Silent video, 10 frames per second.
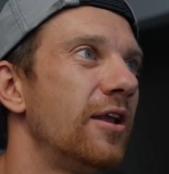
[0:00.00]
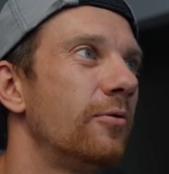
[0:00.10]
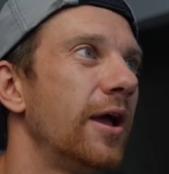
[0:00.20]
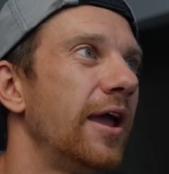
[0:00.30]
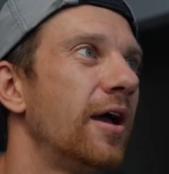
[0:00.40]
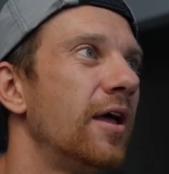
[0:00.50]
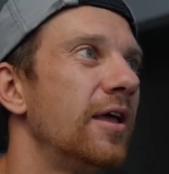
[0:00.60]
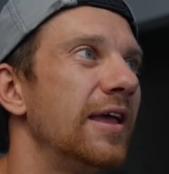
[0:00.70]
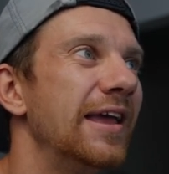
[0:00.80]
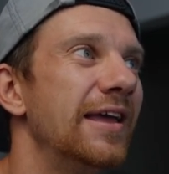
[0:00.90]
away
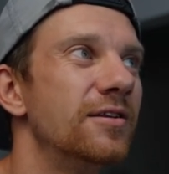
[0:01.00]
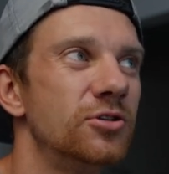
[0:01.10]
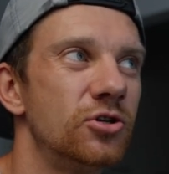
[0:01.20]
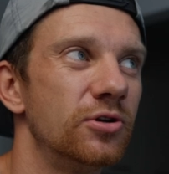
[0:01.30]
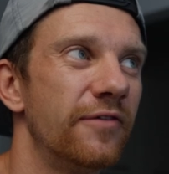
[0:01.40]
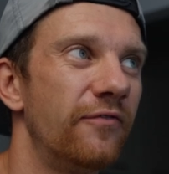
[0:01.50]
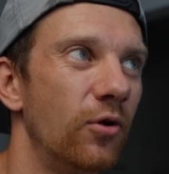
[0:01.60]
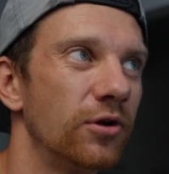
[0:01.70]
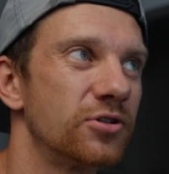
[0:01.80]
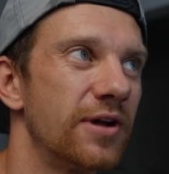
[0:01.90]
into the
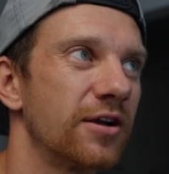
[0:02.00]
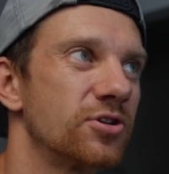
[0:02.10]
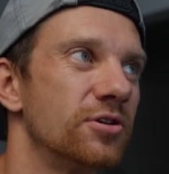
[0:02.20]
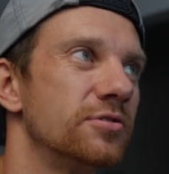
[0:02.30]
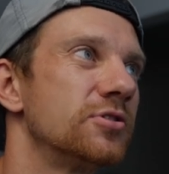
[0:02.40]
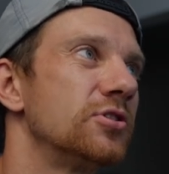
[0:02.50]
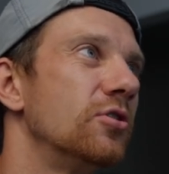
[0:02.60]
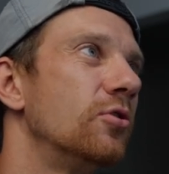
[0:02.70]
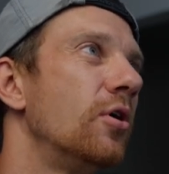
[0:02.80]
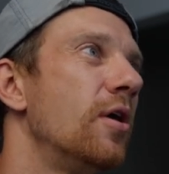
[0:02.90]
folder structure.
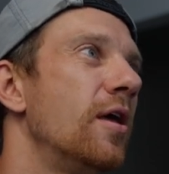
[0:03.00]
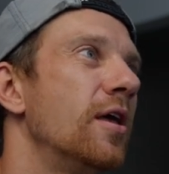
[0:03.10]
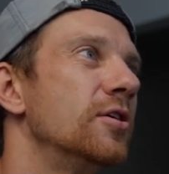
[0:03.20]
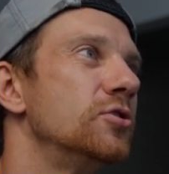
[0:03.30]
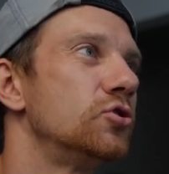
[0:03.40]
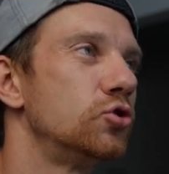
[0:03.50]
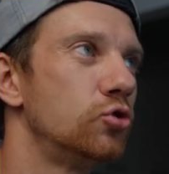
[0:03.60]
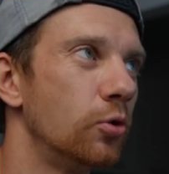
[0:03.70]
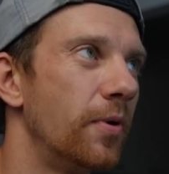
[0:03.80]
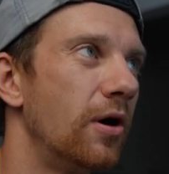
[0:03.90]
So super